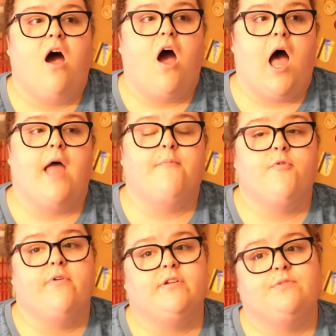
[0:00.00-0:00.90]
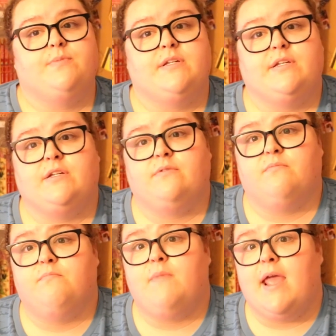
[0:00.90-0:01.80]
I'm going to be
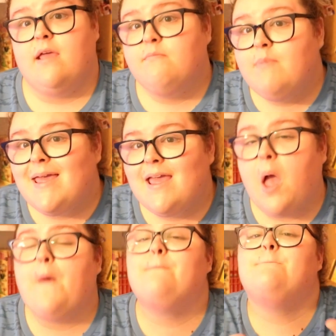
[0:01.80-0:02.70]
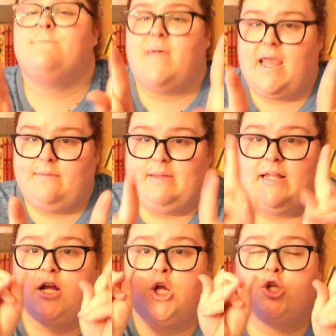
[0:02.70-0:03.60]

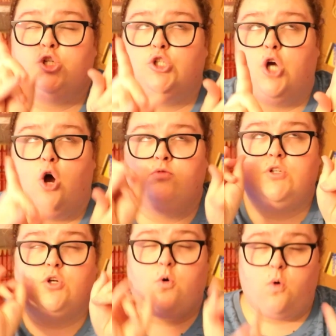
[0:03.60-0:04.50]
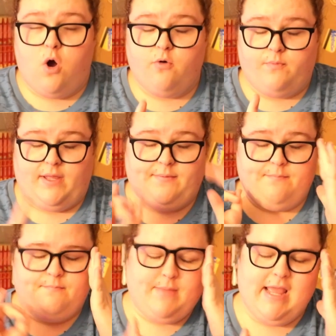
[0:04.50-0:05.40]
maybe, don't quote me,
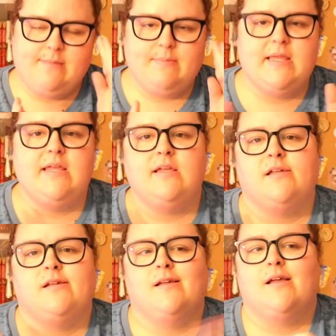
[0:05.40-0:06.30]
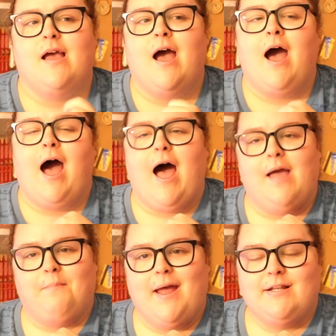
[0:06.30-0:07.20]
maybe I
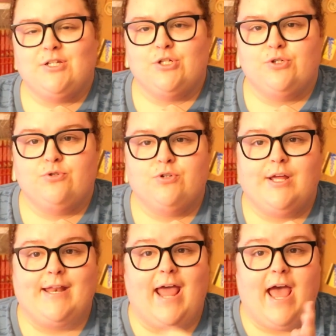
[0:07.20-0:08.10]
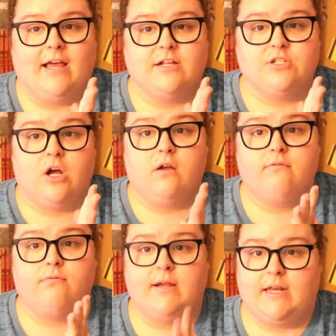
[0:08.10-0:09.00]
might do an
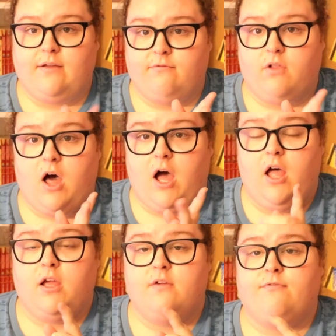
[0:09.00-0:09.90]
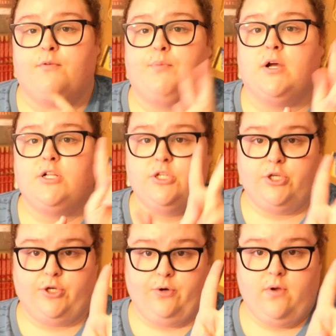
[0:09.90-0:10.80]
ACOTAR reading vlog for book
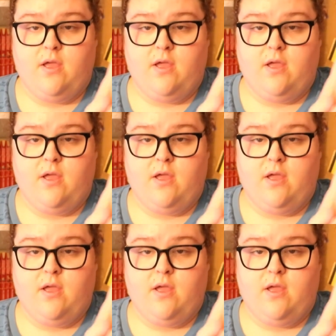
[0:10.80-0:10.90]
2.